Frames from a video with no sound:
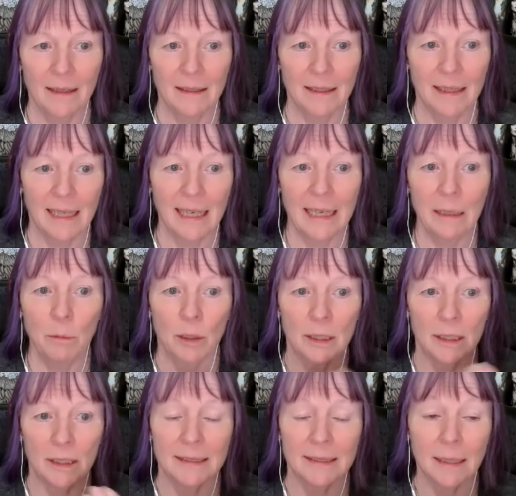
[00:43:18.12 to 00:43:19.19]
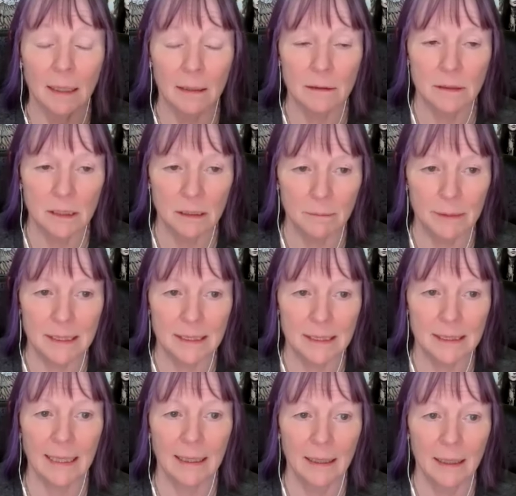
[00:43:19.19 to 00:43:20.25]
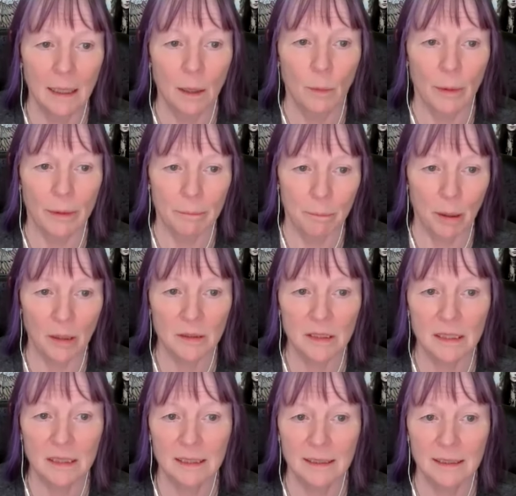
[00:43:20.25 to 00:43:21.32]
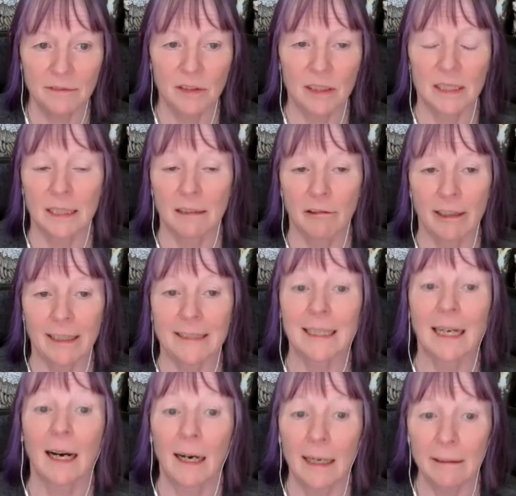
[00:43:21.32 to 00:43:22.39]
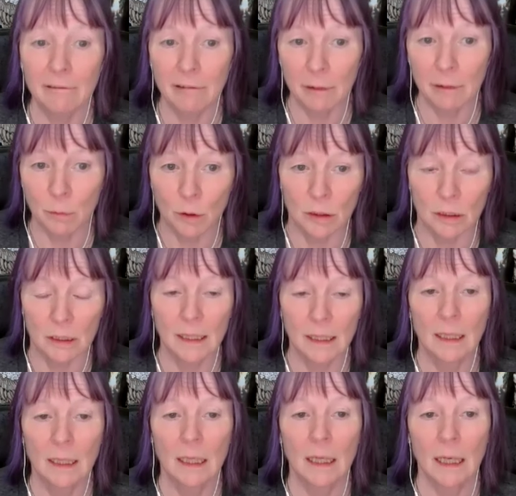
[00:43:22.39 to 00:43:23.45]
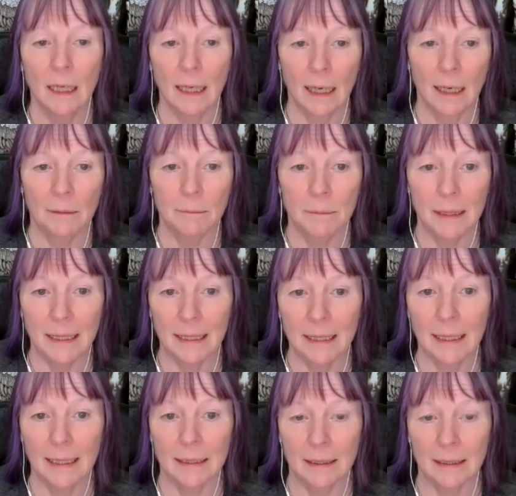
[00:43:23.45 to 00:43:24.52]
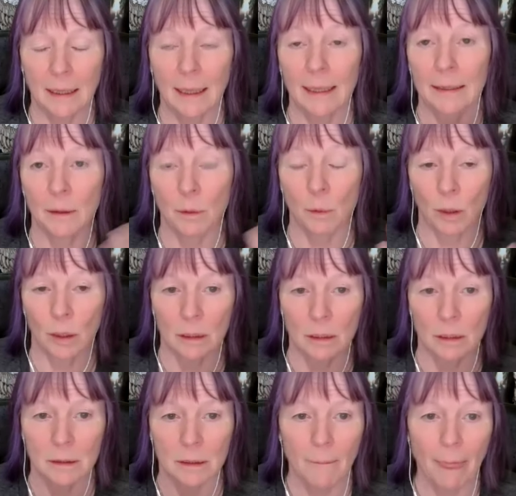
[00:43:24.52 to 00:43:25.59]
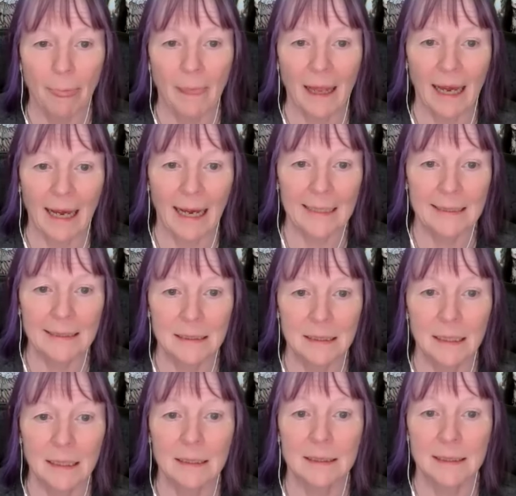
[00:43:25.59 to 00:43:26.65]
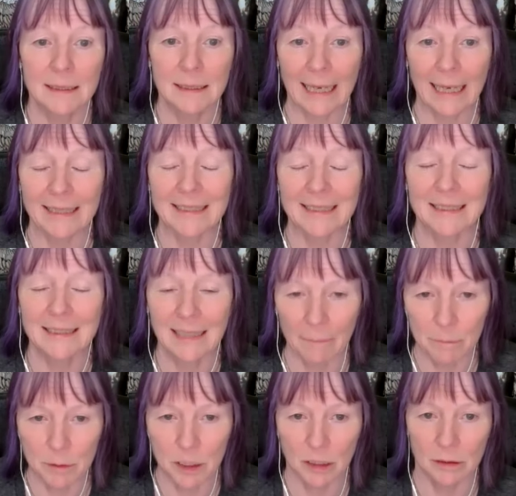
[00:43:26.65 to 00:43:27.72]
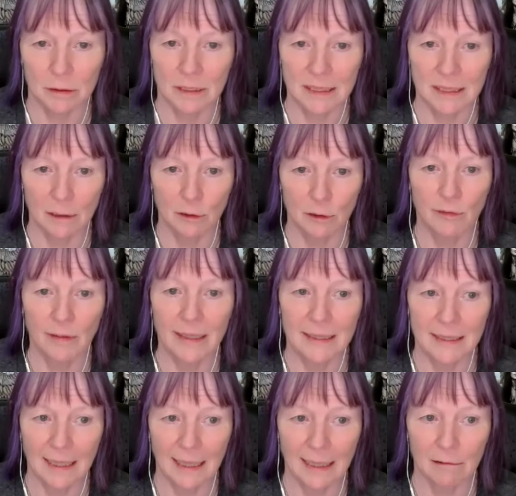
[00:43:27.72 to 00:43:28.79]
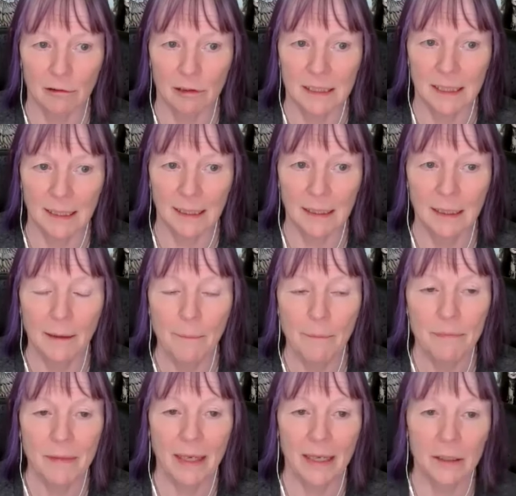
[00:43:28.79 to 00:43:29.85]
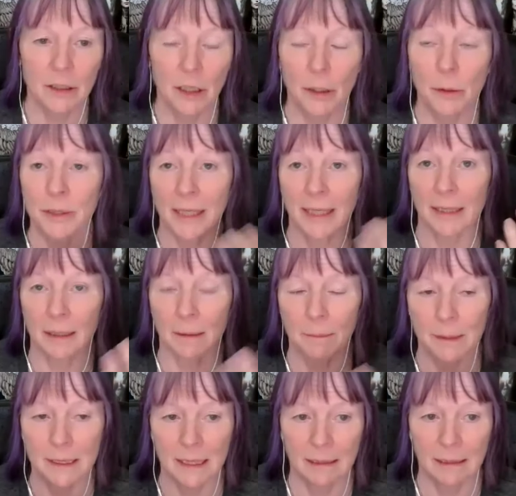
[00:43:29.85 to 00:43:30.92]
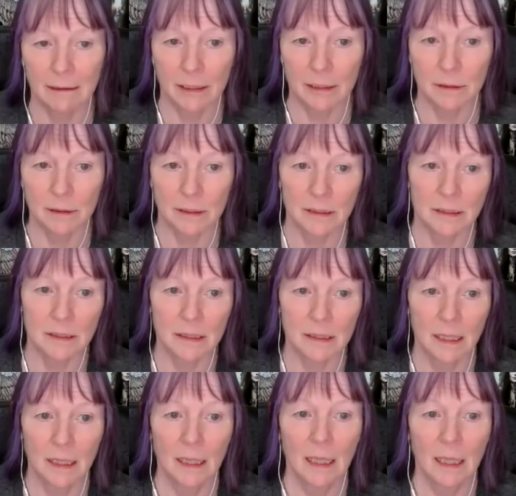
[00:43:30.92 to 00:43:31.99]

The key word is ultimacy. When positive, the degree is high reward in the world, and exceptional self-integrity in using the material goods.